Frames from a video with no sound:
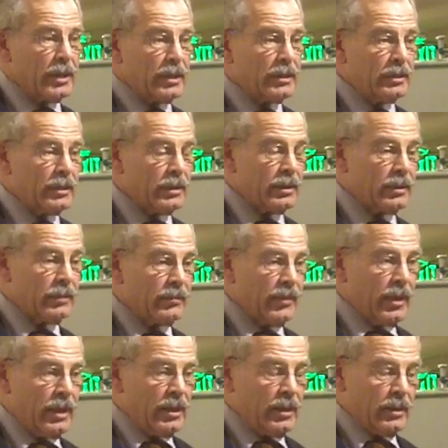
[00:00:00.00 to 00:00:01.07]
and
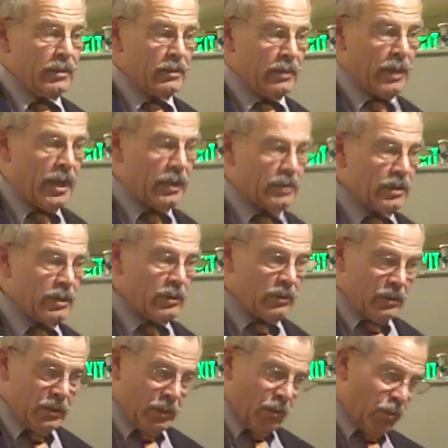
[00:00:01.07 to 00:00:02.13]
uh, locked
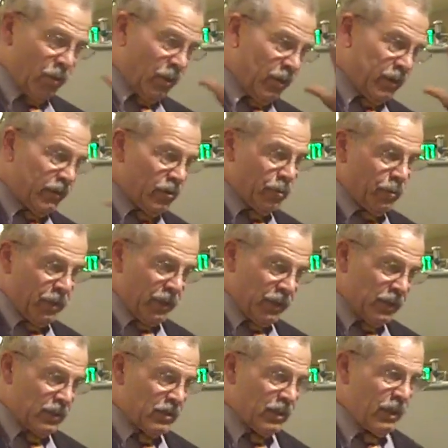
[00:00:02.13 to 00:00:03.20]
in a world of
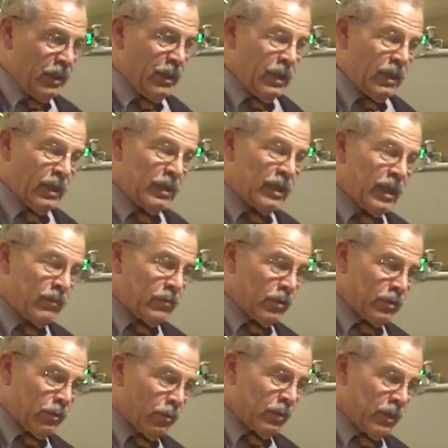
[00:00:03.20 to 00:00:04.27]
spirits. And I have
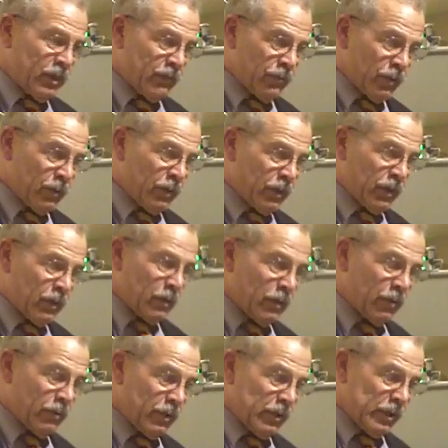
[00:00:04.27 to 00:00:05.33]
a totally different look at
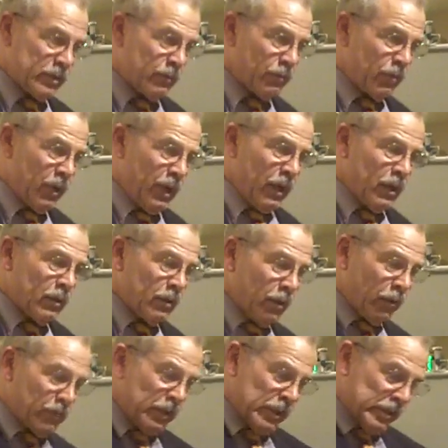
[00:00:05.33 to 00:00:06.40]
colonialism.
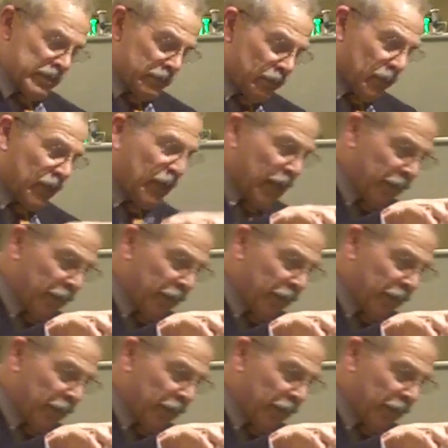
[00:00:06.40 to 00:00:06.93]
Colonialism